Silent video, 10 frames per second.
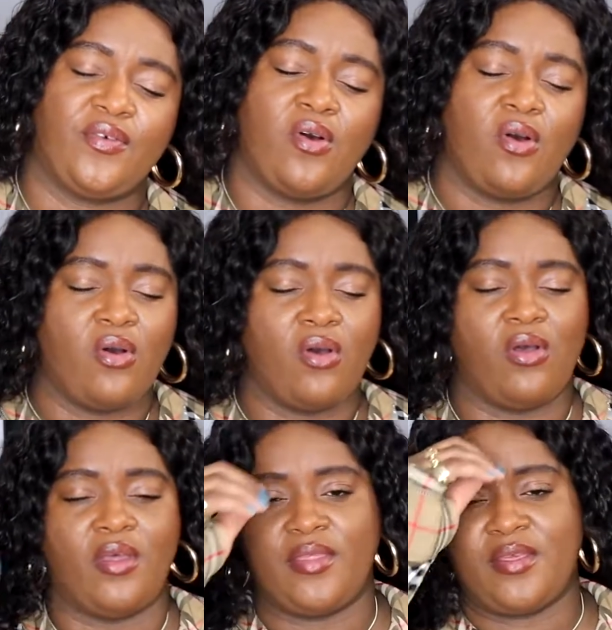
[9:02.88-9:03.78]

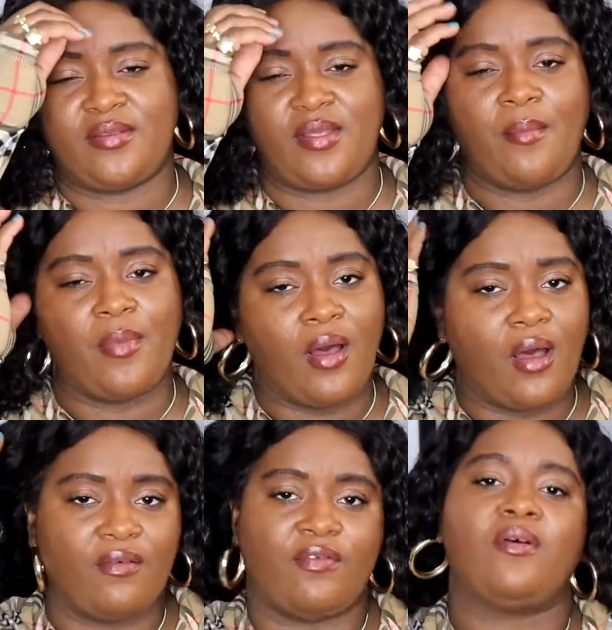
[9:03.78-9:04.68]
for this
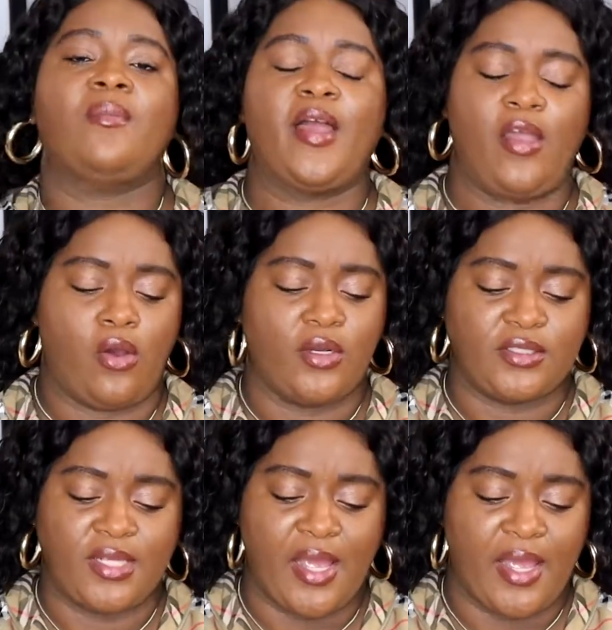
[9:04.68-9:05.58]
summer, for my
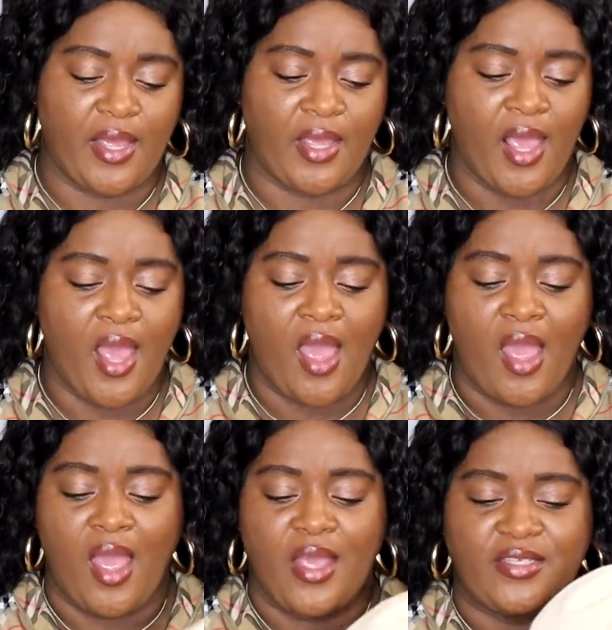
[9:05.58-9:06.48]
holiday,
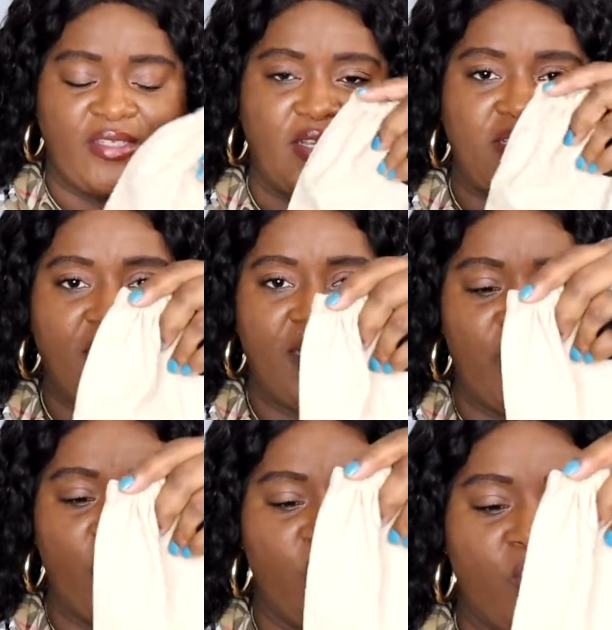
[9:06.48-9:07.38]
is this
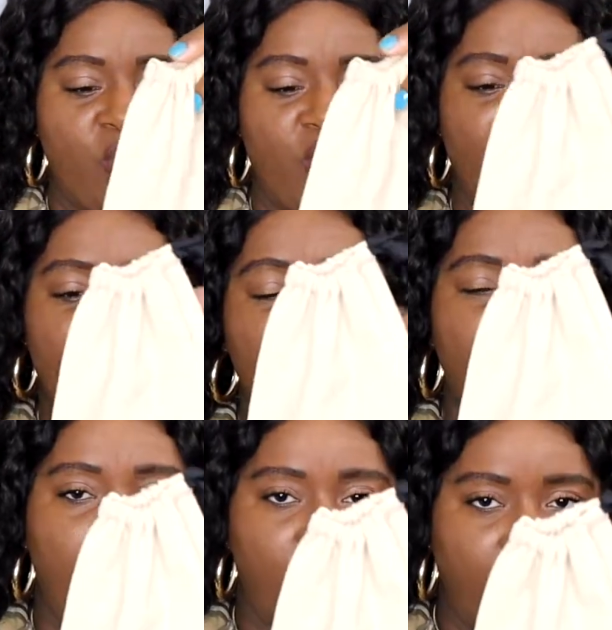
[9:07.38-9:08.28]
little nail